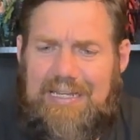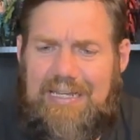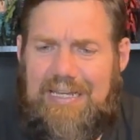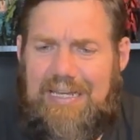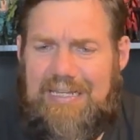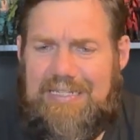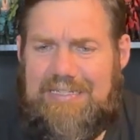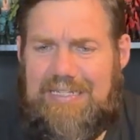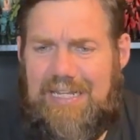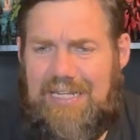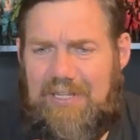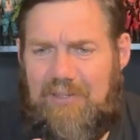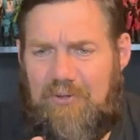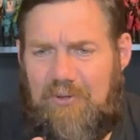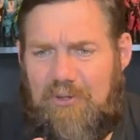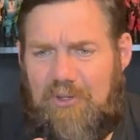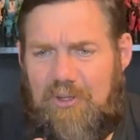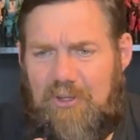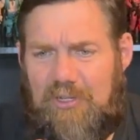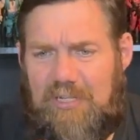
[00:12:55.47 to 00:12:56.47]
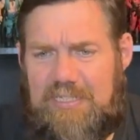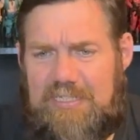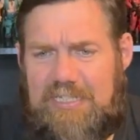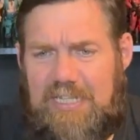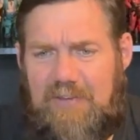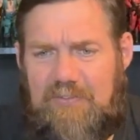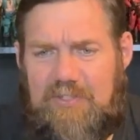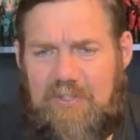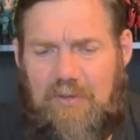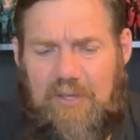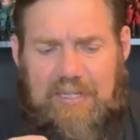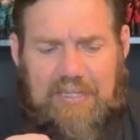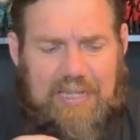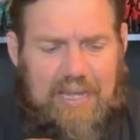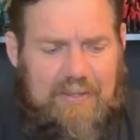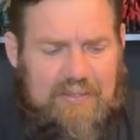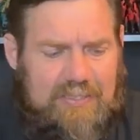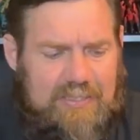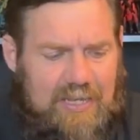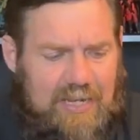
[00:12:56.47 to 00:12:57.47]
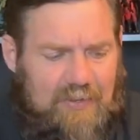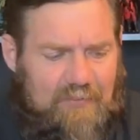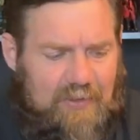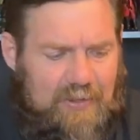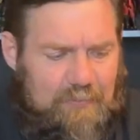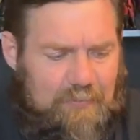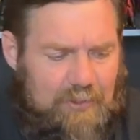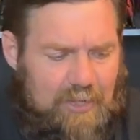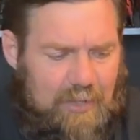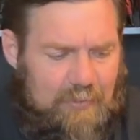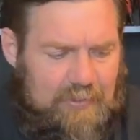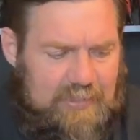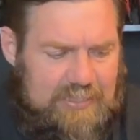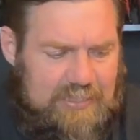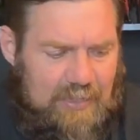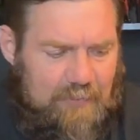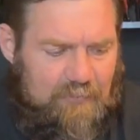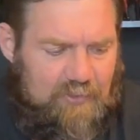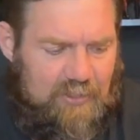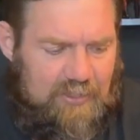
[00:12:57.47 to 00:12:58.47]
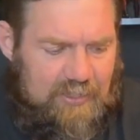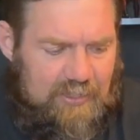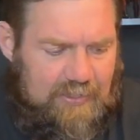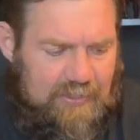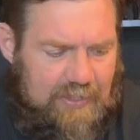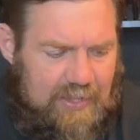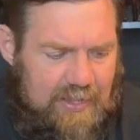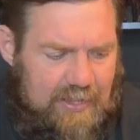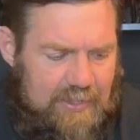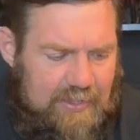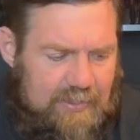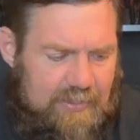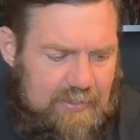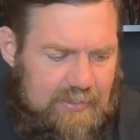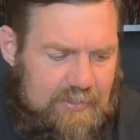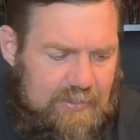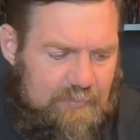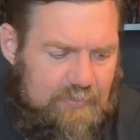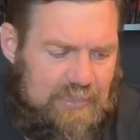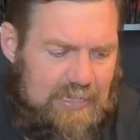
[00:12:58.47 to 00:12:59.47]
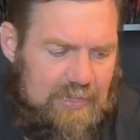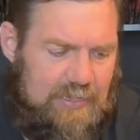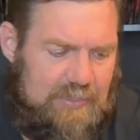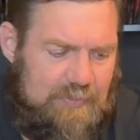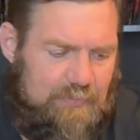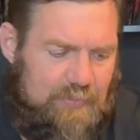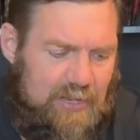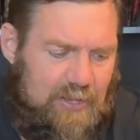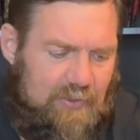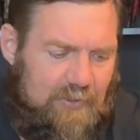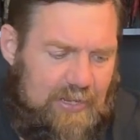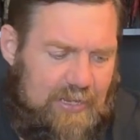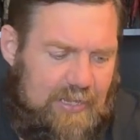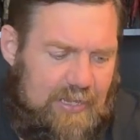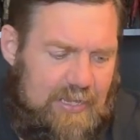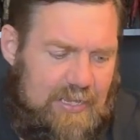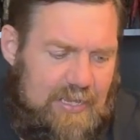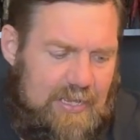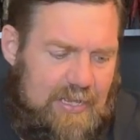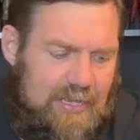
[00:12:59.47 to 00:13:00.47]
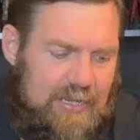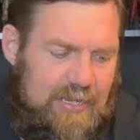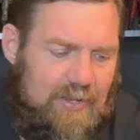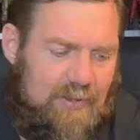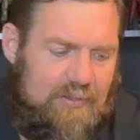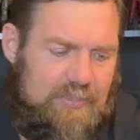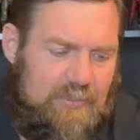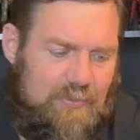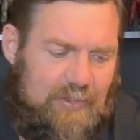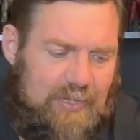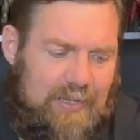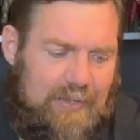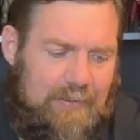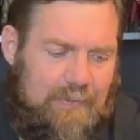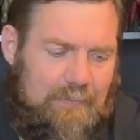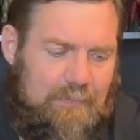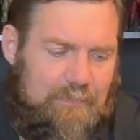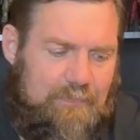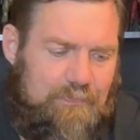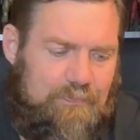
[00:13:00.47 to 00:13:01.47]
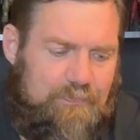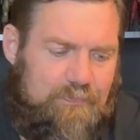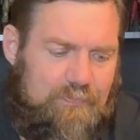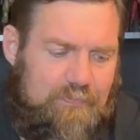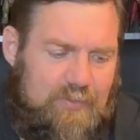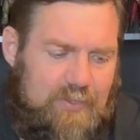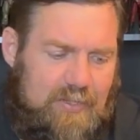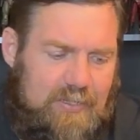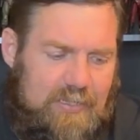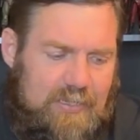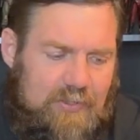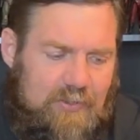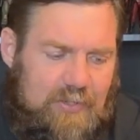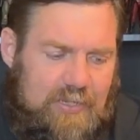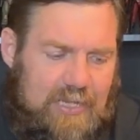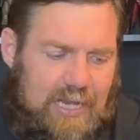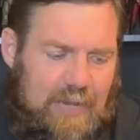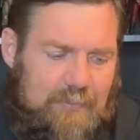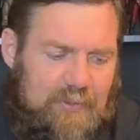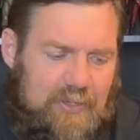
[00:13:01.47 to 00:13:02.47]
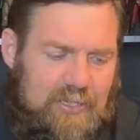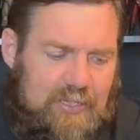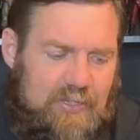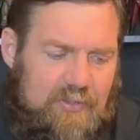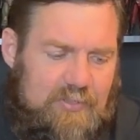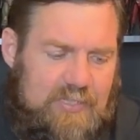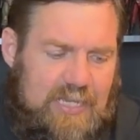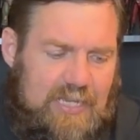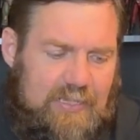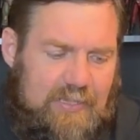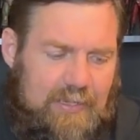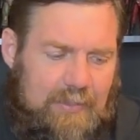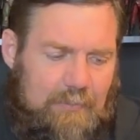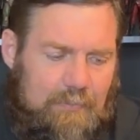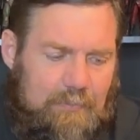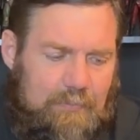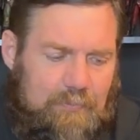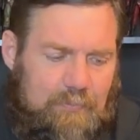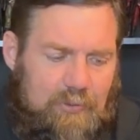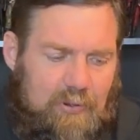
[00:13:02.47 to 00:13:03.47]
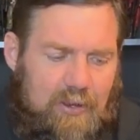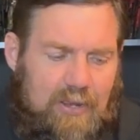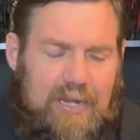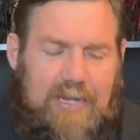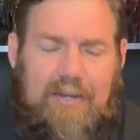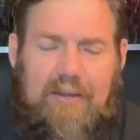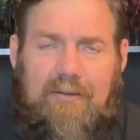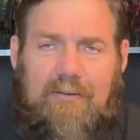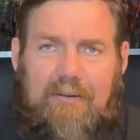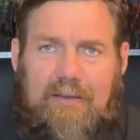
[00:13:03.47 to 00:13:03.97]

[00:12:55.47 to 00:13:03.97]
It's got like a little hook and stuff. So like that's kind of like probably something that you put that in his belt. Like, you know, something like you could use that to like pry your,